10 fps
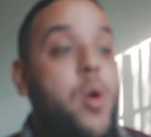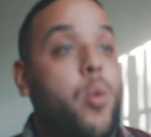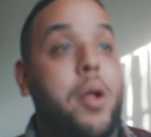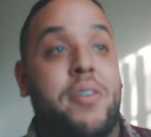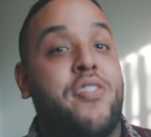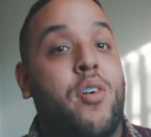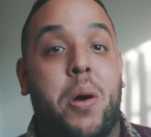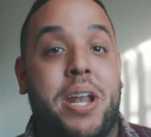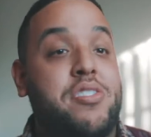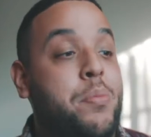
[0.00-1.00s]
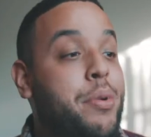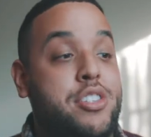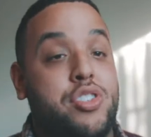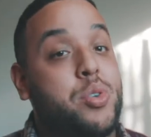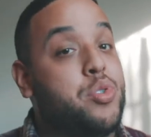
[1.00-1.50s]
where before I would have to bring
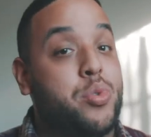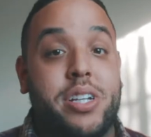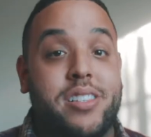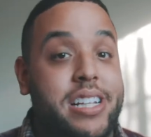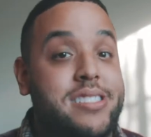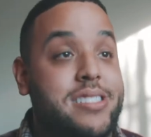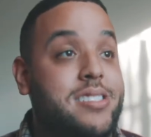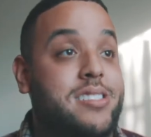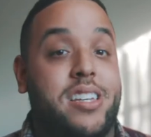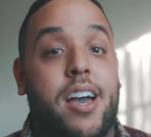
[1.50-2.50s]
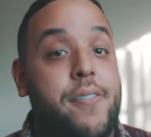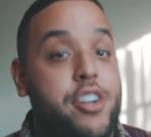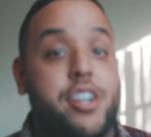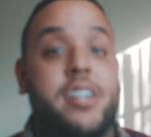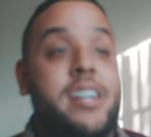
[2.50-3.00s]
two three lenses to
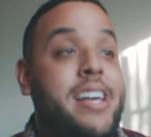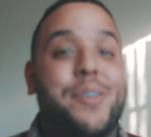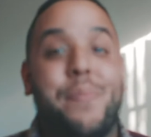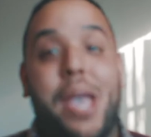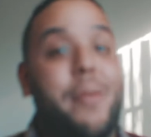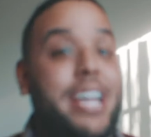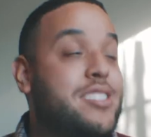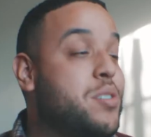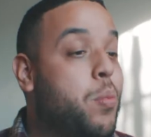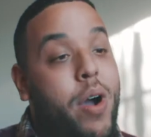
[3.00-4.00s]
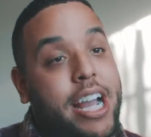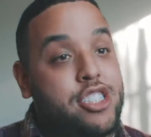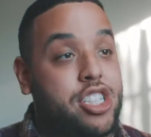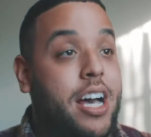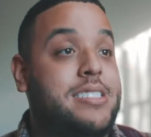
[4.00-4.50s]
cover to be able to get some
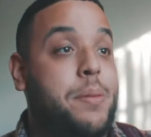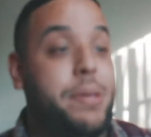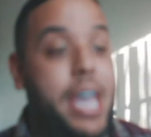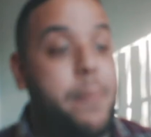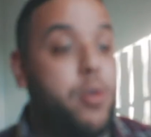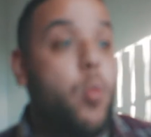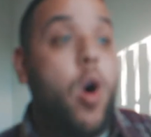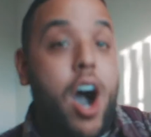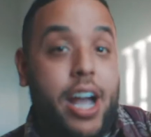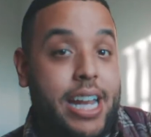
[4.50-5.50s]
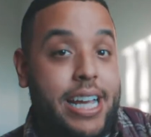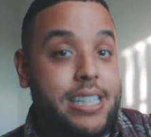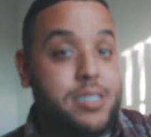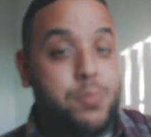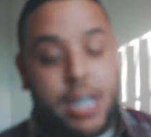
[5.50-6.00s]
wide shots and be able to walk in and
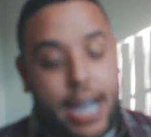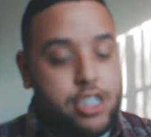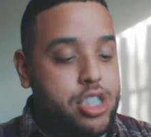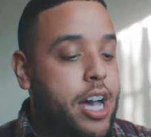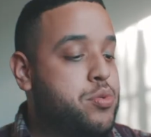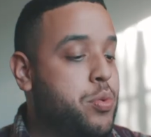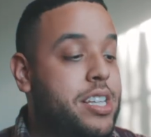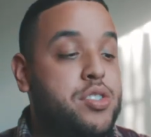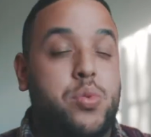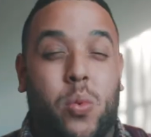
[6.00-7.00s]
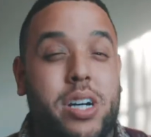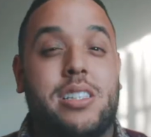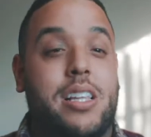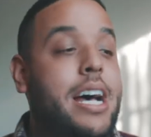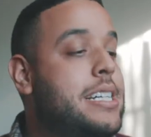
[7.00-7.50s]
get some tight shots where this
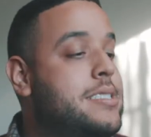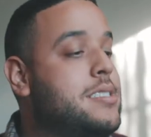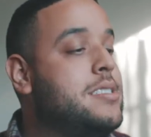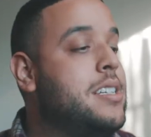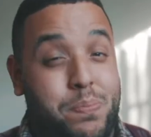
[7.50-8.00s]
one lens